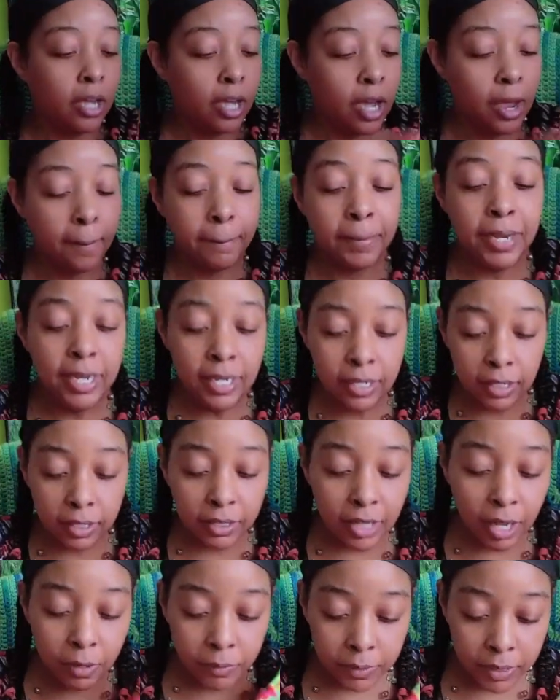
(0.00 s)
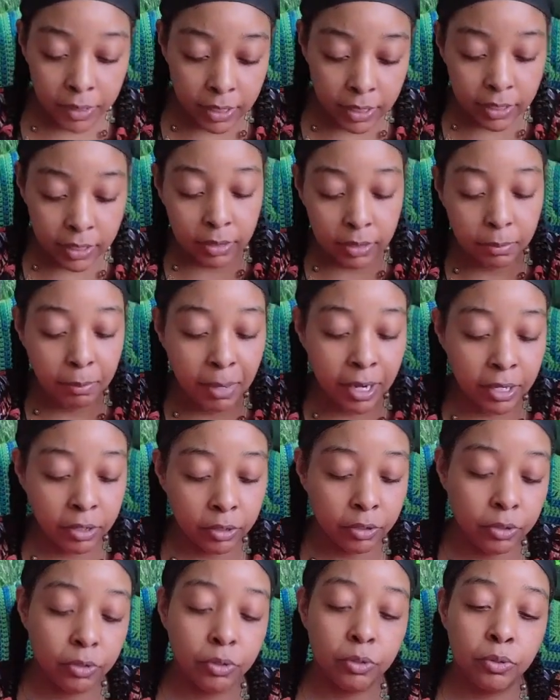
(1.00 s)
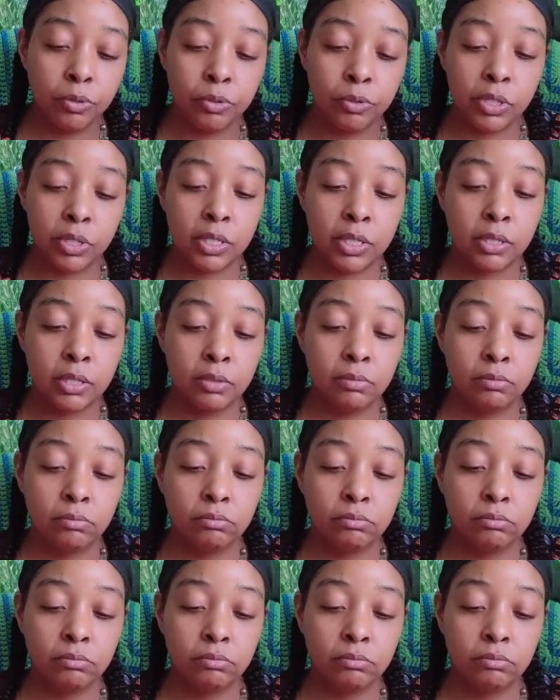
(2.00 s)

hot pink, that one is Michael's